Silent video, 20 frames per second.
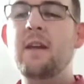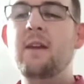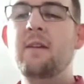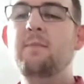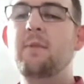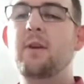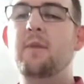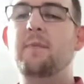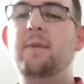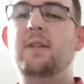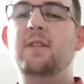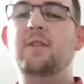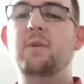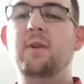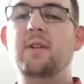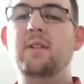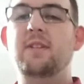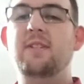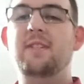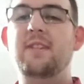bring me to
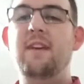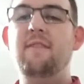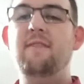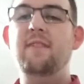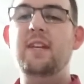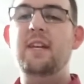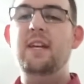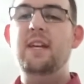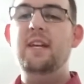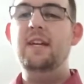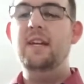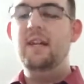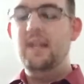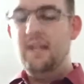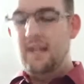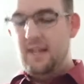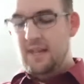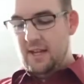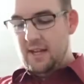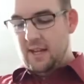$170.
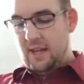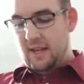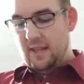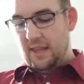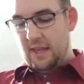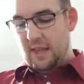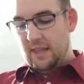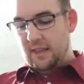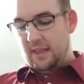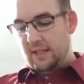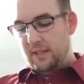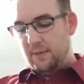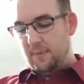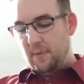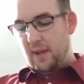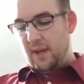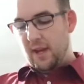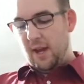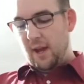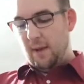And then these
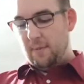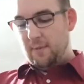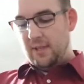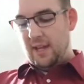pickups,